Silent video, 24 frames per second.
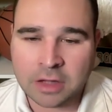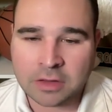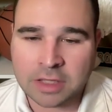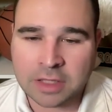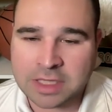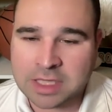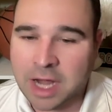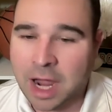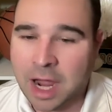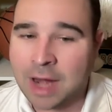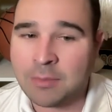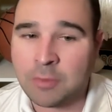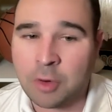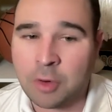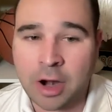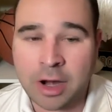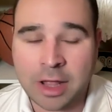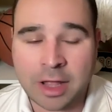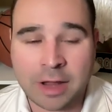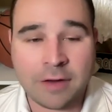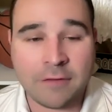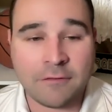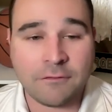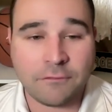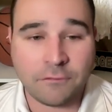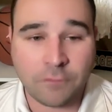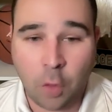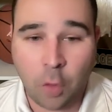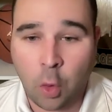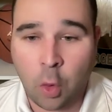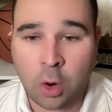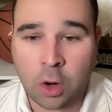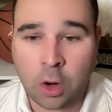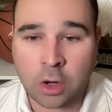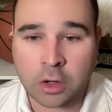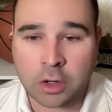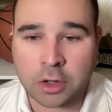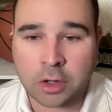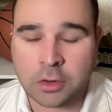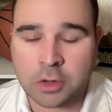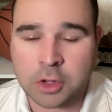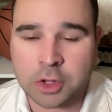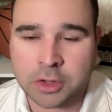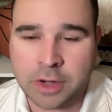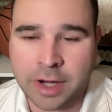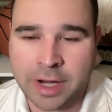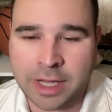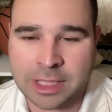The Tide brought in 4 new
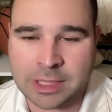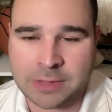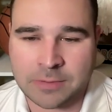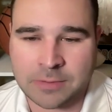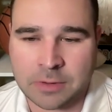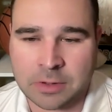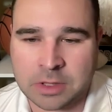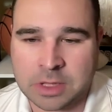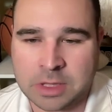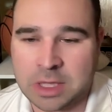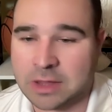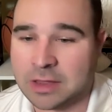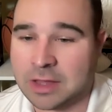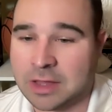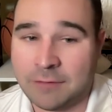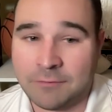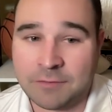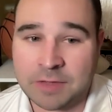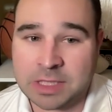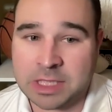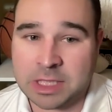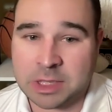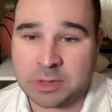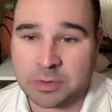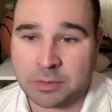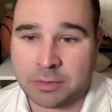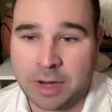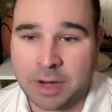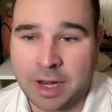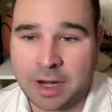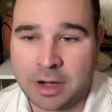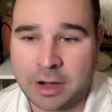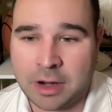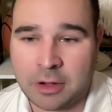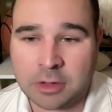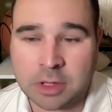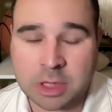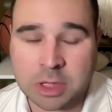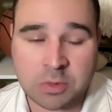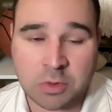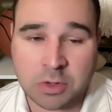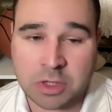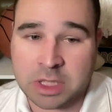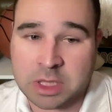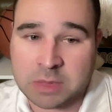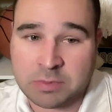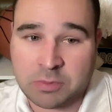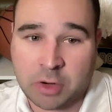transfers. The emphasis from Nate Oats
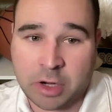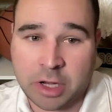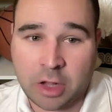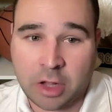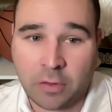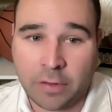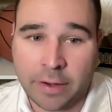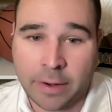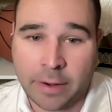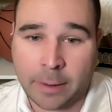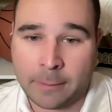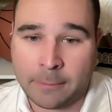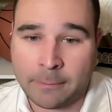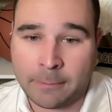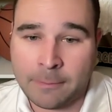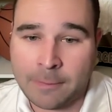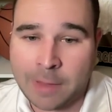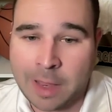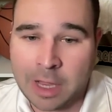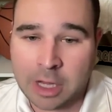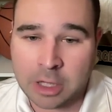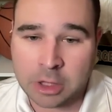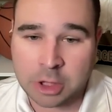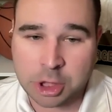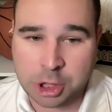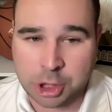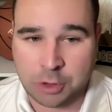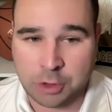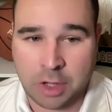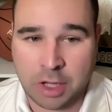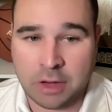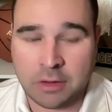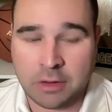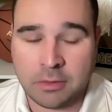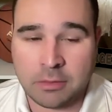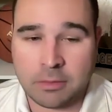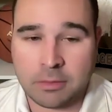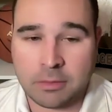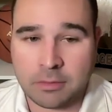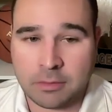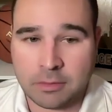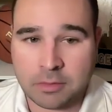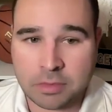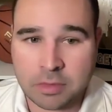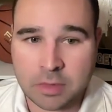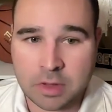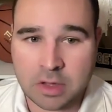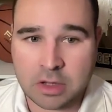was pretty clear: shooting,
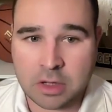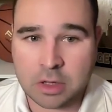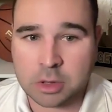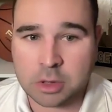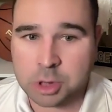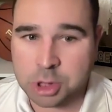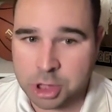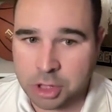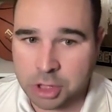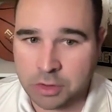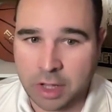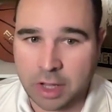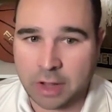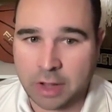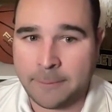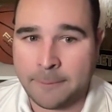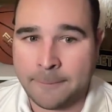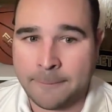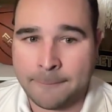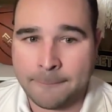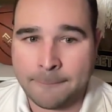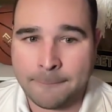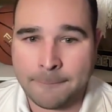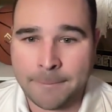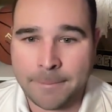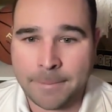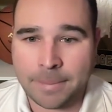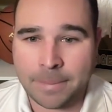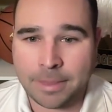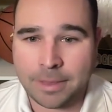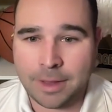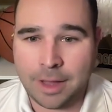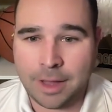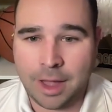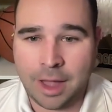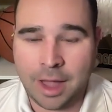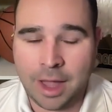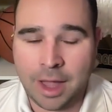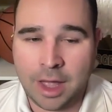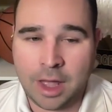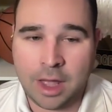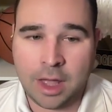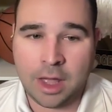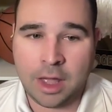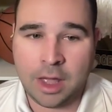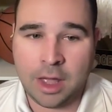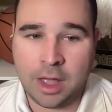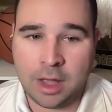shooting,
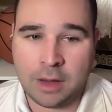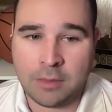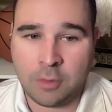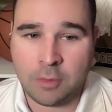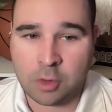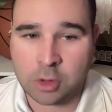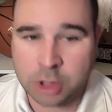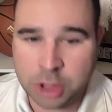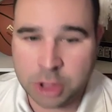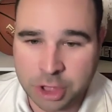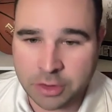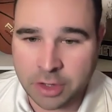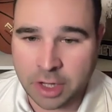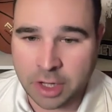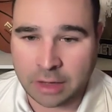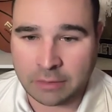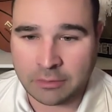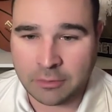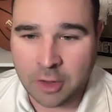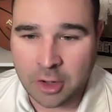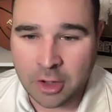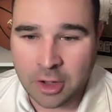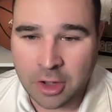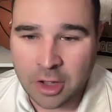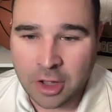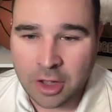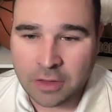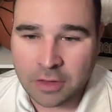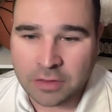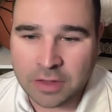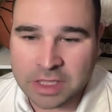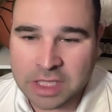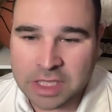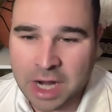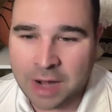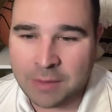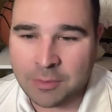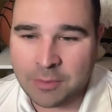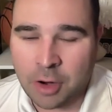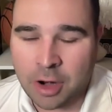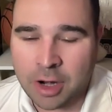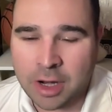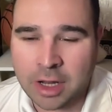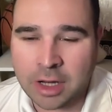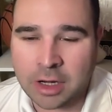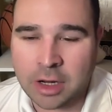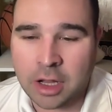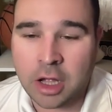and more shooting. The Tide
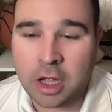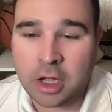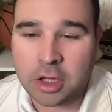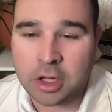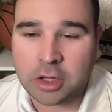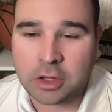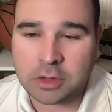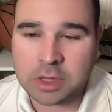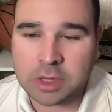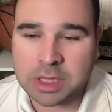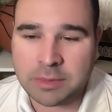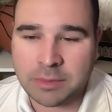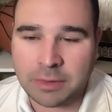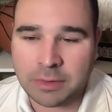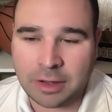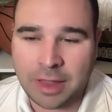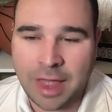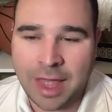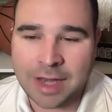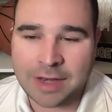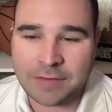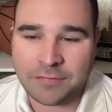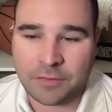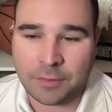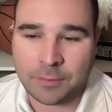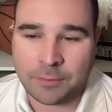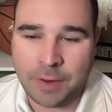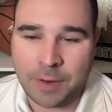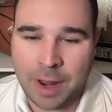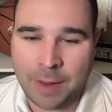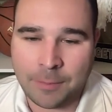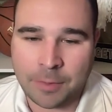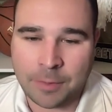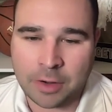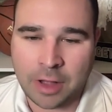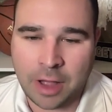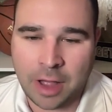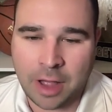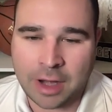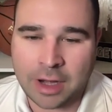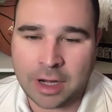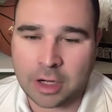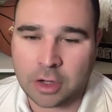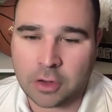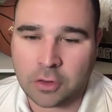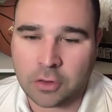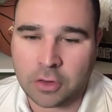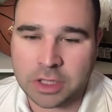brought in Houston Mallette from
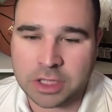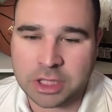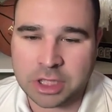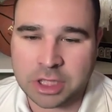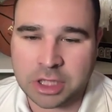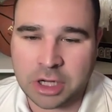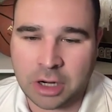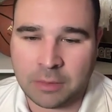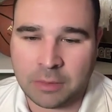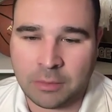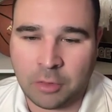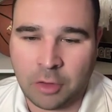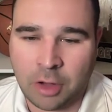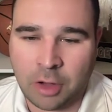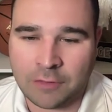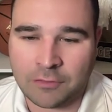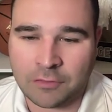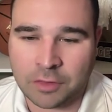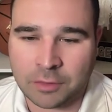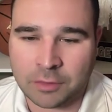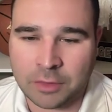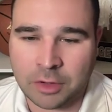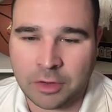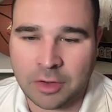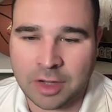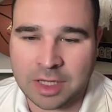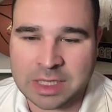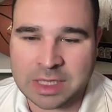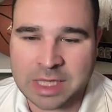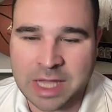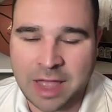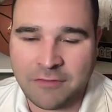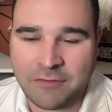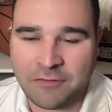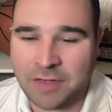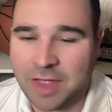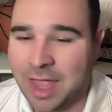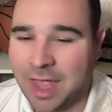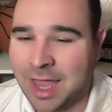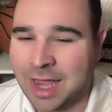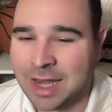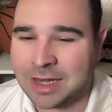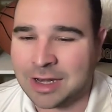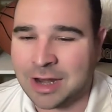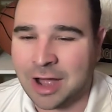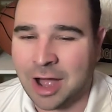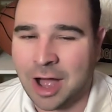Pepperdine, Chris Youngblood from USF, Aden